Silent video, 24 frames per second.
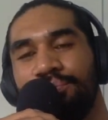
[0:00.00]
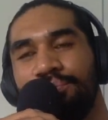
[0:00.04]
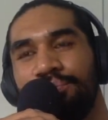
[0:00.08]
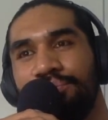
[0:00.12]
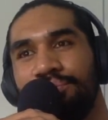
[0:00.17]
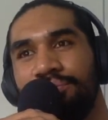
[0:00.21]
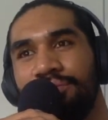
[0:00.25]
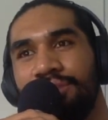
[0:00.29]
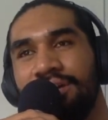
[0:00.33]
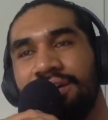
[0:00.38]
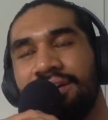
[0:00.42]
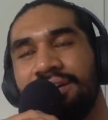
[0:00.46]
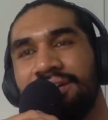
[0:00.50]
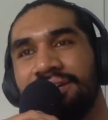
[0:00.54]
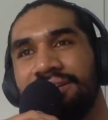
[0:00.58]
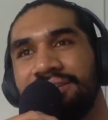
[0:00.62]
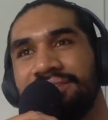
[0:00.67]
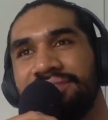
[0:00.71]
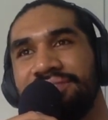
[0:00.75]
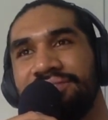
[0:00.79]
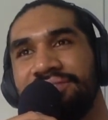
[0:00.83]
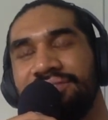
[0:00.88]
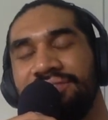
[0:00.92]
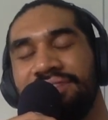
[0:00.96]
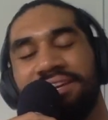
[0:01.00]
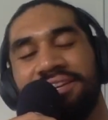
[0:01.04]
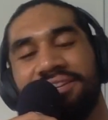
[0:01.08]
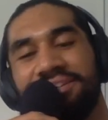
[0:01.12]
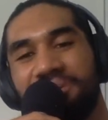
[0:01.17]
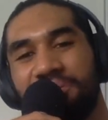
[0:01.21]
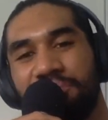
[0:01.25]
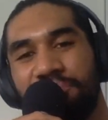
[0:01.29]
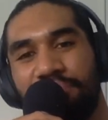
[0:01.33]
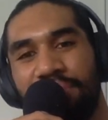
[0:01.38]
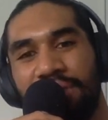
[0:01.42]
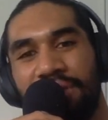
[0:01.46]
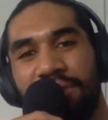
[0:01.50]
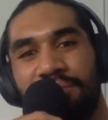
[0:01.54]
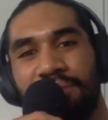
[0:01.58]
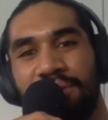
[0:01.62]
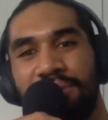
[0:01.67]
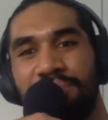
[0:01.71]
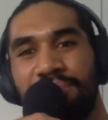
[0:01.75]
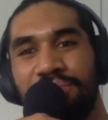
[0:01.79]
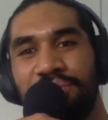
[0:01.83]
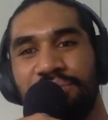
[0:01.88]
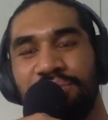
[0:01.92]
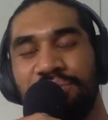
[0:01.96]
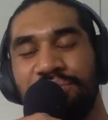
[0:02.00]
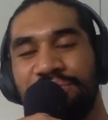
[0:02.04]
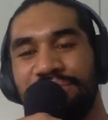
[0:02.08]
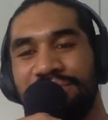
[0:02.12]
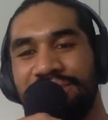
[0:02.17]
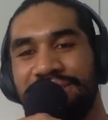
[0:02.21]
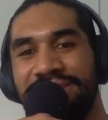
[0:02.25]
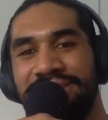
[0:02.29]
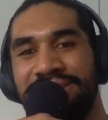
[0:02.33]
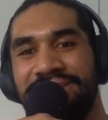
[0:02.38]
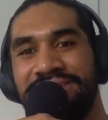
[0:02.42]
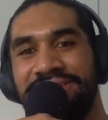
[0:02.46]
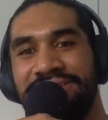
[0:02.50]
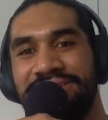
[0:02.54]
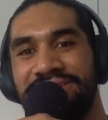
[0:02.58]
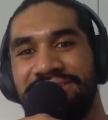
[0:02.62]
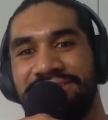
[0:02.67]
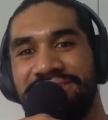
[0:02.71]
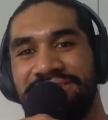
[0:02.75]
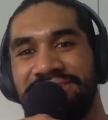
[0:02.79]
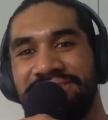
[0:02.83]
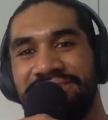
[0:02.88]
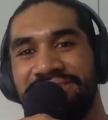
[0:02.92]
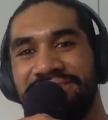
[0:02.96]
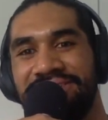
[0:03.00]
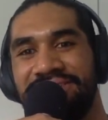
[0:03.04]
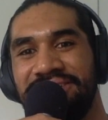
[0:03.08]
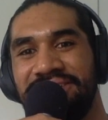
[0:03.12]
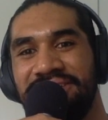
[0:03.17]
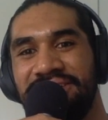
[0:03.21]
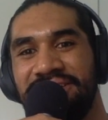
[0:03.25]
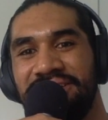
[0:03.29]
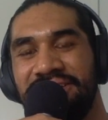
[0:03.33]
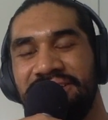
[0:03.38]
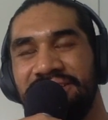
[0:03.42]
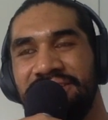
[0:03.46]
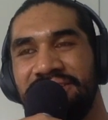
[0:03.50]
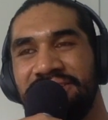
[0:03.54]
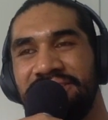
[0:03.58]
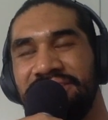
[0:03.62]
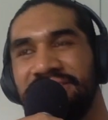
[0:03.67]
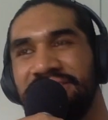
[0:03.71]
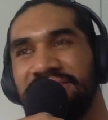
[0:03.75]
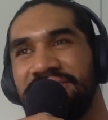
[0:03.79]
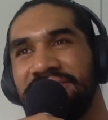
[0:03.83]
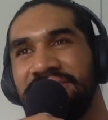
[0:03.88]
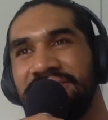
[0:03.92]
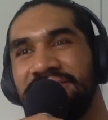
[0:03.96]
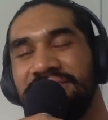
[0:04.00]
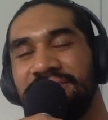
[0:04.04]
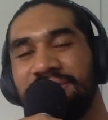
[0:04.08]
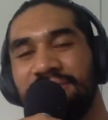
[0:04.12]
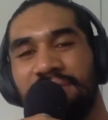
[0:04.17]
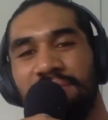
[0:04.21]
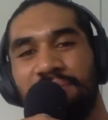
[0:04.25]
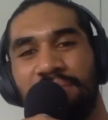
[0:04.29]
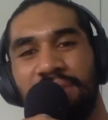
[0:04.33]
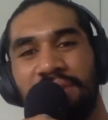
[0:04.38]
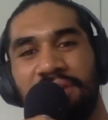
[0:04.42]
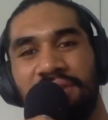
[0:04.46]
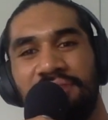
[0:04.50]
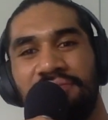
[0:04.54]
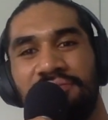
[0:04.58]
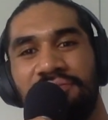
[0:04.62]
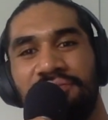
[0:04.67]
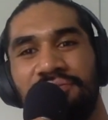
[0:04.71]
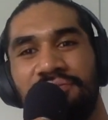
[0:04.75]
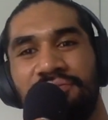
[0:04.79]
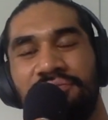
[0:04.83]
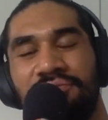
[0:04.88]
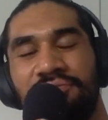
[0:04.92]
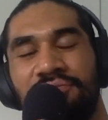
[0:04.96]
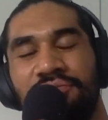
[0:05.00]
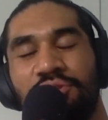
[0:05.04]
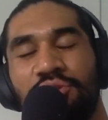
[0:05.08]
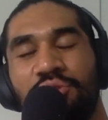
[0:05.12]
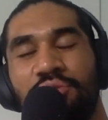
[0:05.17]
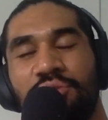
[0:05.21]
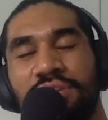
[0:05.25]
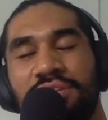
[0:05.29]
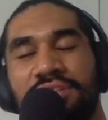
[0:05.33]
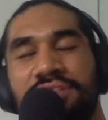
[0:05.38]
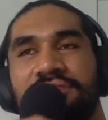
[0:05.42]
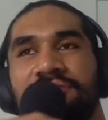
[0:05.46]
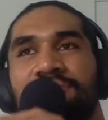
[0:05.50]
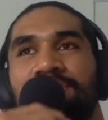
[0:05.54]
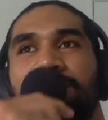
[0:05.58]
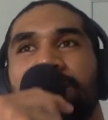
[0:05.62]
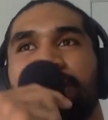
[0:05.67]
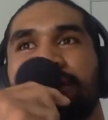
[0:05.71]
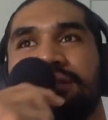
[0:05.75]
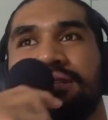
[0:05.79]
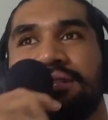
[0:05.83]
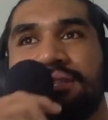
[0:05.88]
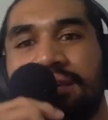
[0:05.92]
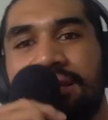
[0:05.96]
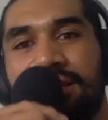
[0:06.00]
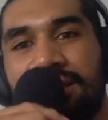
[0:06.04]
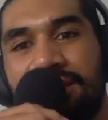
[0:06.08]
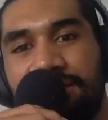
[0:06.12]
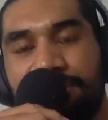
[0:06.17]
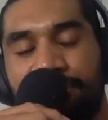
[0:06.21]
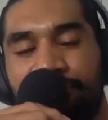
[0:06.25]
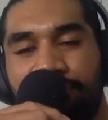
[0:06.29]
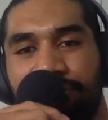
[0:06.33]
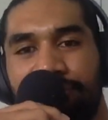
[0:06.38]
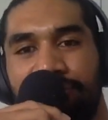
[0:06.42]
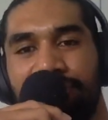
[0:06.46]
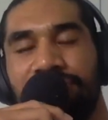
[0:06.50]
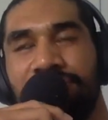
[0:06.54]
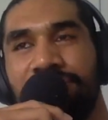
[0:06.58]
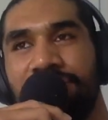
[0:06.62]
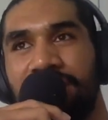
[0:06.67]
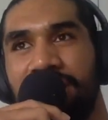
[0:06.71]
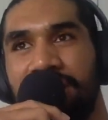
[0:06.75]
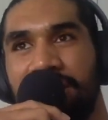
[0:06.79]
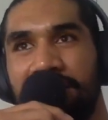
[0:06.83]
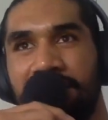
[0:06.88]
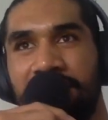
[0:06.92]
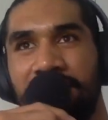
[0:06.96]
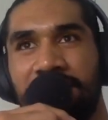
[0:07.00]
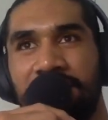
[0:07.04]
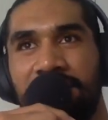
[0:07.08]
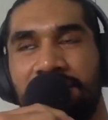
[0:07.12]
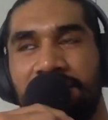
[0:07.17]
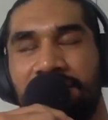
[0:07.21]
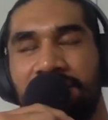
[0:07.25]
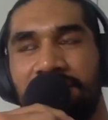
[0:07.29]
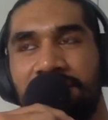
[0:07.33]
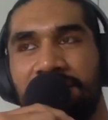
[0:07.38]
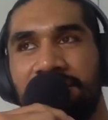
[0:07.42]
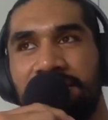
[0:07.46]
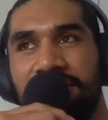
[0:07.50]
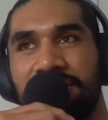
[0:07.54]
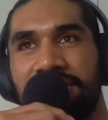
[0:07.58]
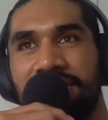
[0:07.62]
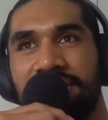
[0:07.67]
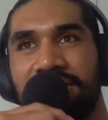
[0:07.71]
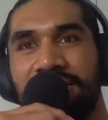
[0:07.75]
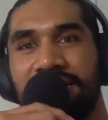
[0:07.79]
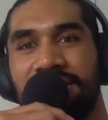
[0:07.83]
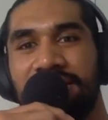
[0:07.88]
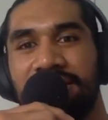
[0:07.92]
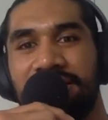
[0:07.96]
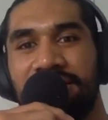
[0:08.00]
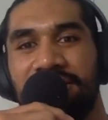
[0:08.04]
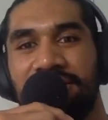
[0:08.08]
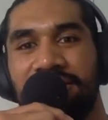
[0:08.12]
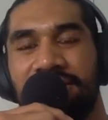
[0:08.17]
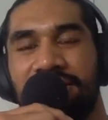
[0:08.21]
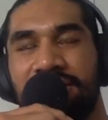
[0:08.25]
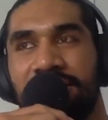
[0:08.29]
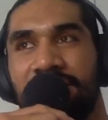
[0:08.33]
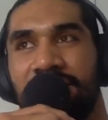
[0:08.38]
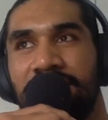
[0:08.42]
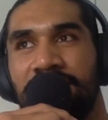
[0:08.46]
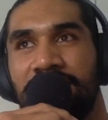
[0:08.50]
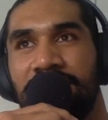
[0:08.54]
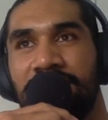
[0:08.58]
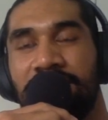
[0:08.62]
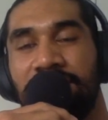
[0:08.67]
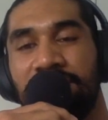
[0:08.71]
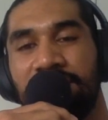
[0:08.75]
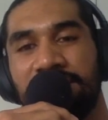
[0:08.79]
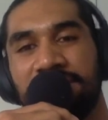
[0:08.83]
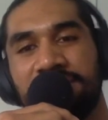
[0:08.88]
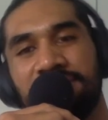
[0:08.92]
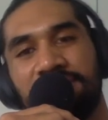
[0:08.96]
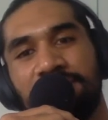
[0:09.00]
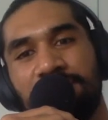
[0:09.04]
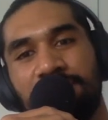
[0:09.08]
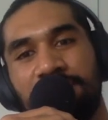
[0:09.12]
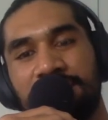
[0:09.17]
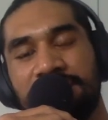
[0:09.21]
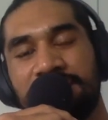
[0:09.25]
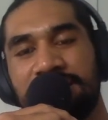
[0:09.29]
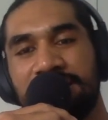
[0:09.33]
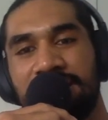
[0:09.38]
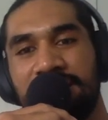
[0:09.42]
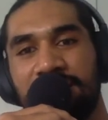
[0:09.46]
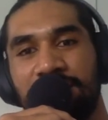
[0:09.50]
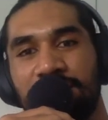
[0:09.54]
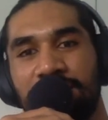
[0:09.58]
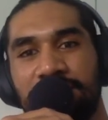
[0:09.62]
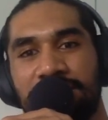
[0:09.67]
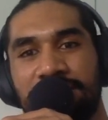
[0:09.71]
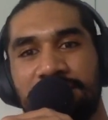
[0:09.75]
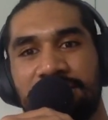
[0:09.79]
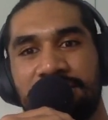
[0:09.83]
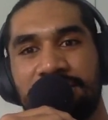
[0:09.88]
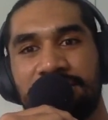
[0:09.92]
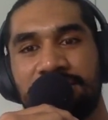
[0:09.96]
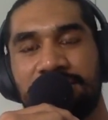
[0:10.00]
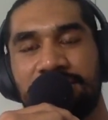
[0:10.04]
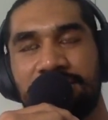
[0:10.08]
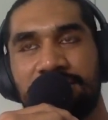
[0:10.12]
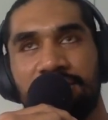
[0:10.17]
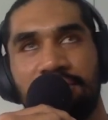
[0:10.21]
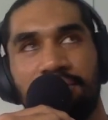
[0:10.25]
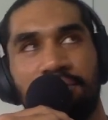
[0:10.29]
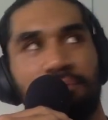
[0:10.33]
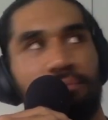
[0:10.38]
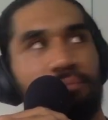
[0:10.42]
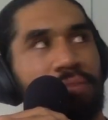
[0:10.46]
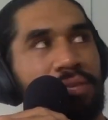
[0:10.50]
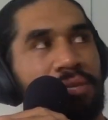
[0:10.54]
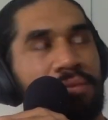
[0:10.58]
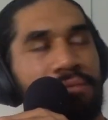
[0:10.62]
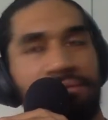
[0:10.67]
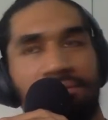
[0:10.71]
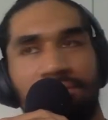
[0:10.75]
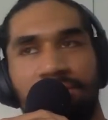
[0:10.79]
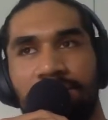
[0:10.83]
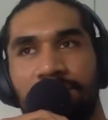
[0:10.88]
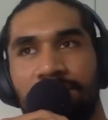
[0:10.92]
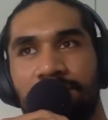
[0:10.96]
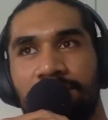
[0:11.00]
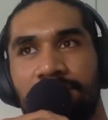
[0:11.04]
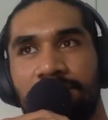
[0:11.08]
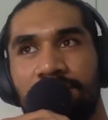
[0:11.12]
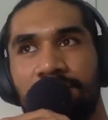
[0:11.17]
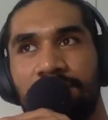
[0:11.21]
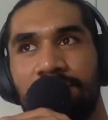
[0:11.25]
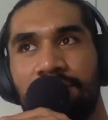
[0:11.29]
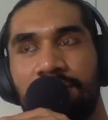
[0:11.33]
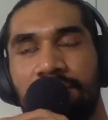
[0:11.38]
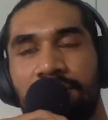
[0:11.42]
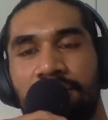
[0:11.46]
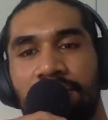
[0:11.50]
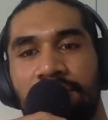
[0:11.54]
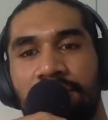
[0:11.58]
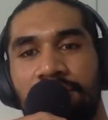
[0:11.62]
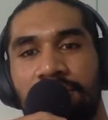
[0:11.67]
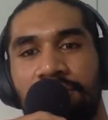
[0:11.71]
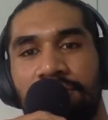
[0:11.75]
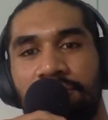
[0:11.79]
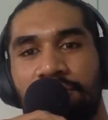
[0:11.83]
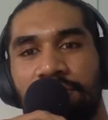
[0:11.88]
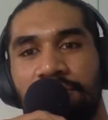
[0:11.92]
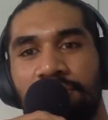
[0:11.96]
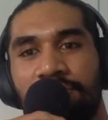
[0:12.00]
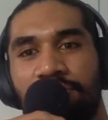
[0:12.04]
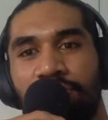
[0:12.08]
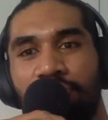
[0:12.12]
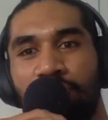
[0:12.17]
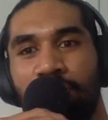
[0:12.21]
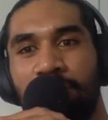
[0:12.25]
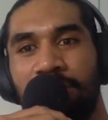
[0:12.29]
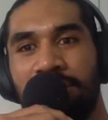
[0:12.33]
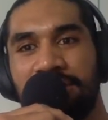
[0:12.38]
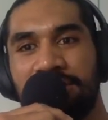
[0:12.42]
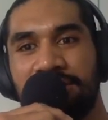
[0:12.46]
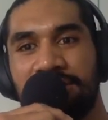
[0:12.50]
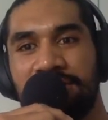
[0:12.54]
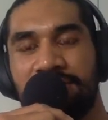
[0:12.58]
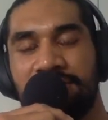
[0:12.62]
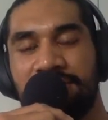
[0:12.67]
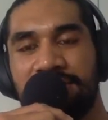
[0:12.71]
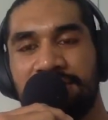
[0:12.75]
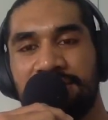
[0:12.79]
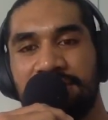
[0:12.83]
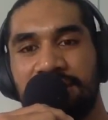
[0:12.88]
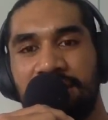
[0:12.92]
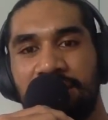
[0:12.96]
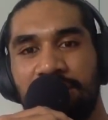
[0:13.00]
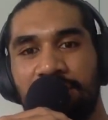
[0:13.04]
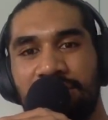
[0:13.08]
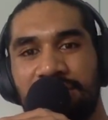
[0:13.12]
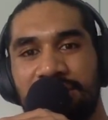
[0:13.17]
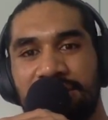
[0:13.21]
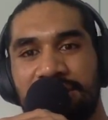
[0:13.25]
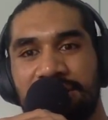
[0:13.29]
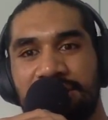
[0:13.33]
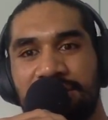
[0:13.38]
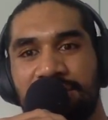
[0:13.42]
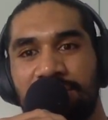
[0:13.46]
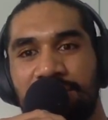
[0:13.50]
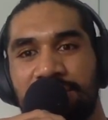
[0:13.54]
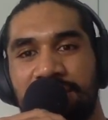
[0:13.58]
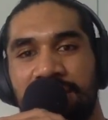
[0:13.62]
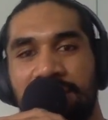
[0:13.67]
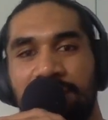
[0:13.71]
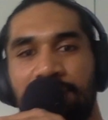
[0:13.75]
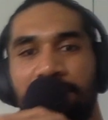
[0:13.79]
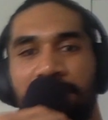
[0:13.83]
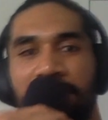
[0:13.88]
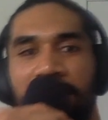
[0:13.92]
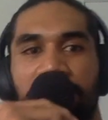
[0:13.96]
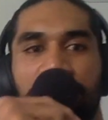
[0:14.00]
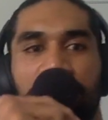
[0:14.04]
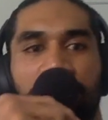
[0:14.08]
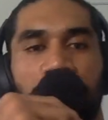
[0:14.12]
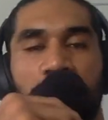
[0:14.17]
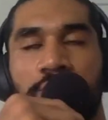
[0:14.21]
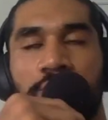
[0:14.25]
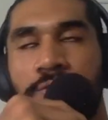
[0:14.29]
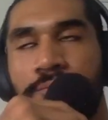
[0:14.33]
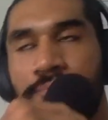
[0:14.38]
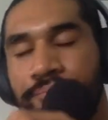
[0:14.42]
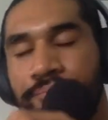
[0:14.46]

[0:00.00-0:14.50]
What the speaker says: like they didn't pay my bill, and so they paid 4 weeks of my stay, and then the rest of my stay was, so maybe 3 or 4 months of the stay was unpaid for.